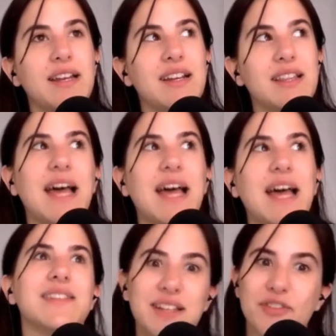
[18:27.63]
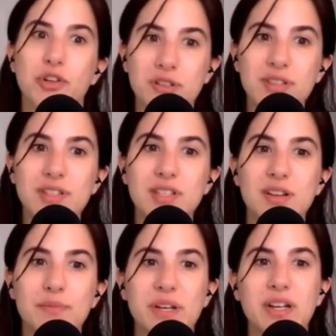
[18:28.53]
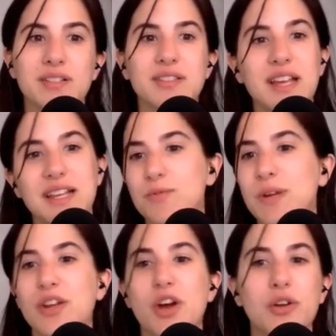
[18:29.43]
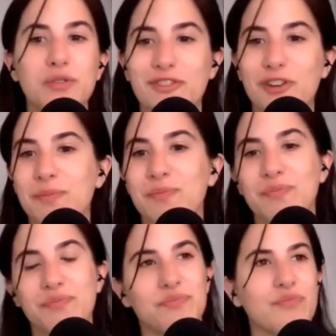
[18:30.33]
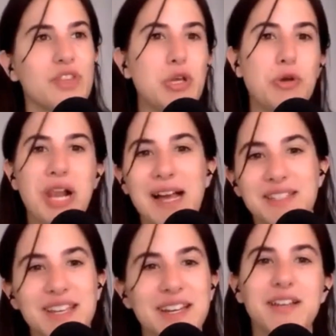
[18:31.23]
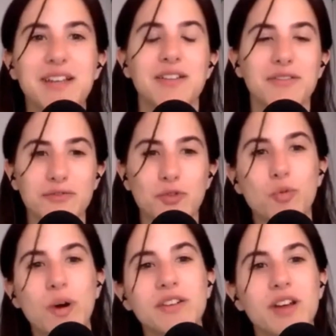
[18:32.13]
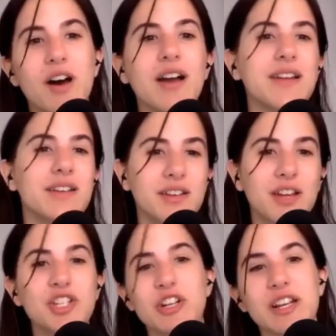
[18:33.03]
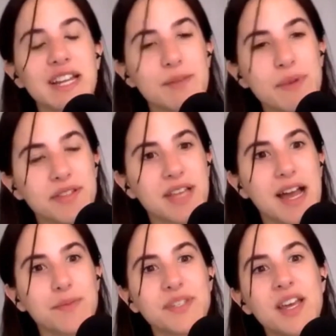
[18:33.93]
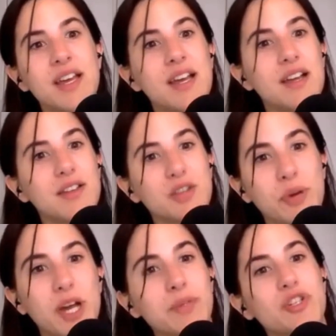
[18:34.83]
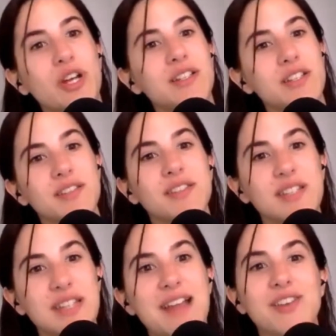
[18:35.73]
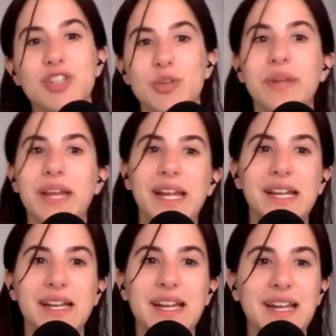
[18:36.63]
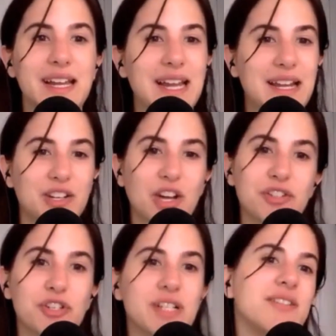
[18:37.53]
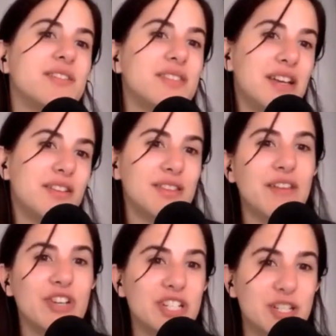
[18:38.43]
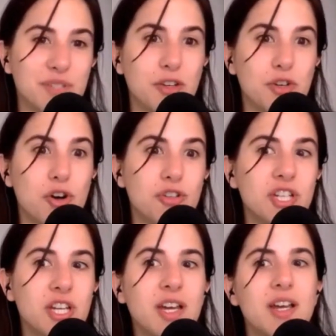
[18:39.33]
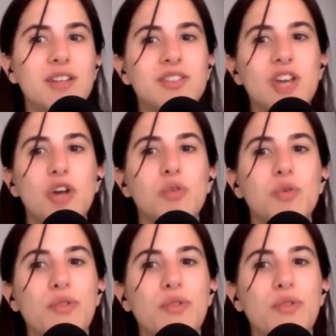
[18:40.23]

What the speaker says: that is difficult because, as we know from your classic 419 Nigerian email scams, the perpetrators tend to be in countries that their victims are not. So,